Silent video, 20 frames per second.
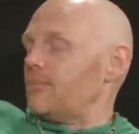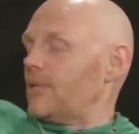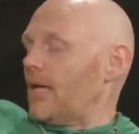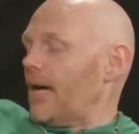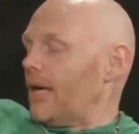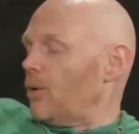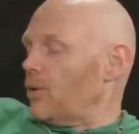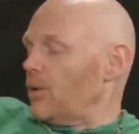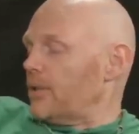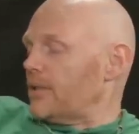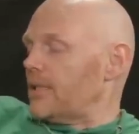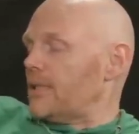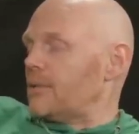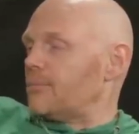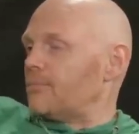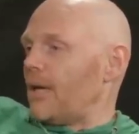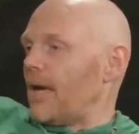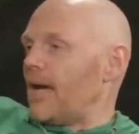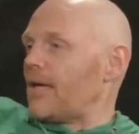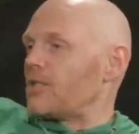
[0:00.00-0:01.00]
Not only did he
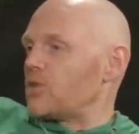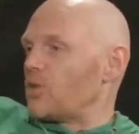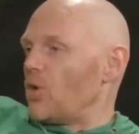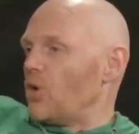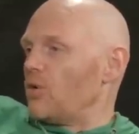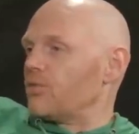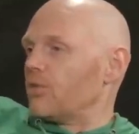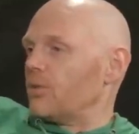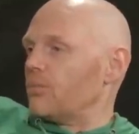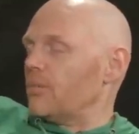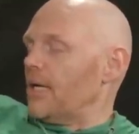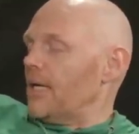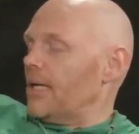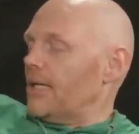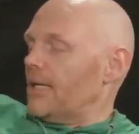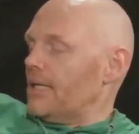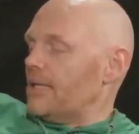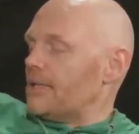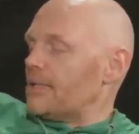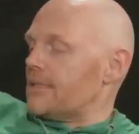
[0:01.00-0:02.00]
pass over him,
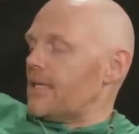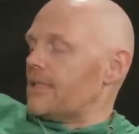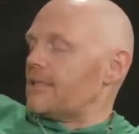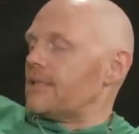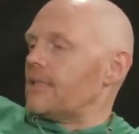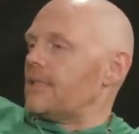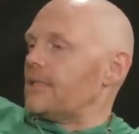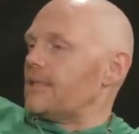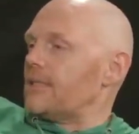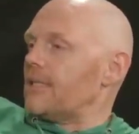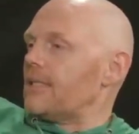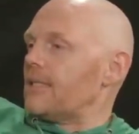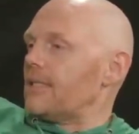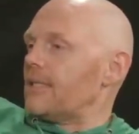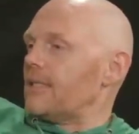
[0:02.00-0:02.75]
he said that he didn't